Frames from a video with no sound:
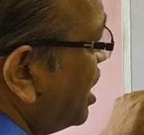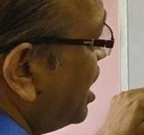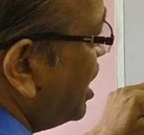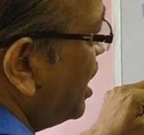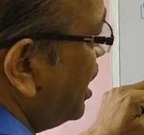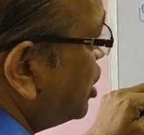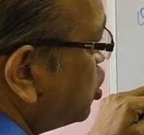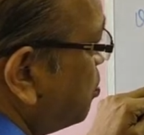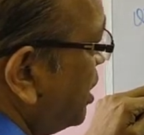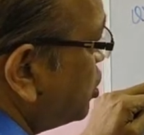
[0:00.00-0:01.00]

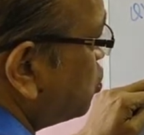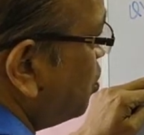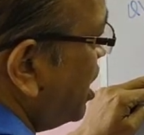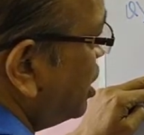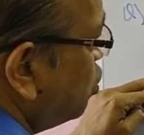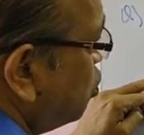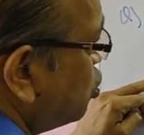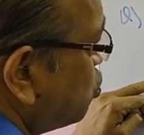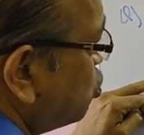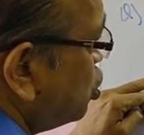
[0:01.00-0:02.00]
Ax plus 1
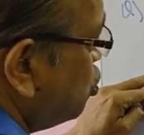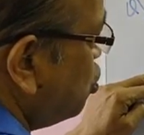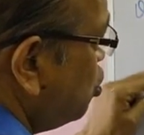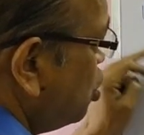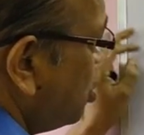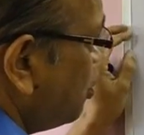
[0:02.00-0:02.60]
equals to 0.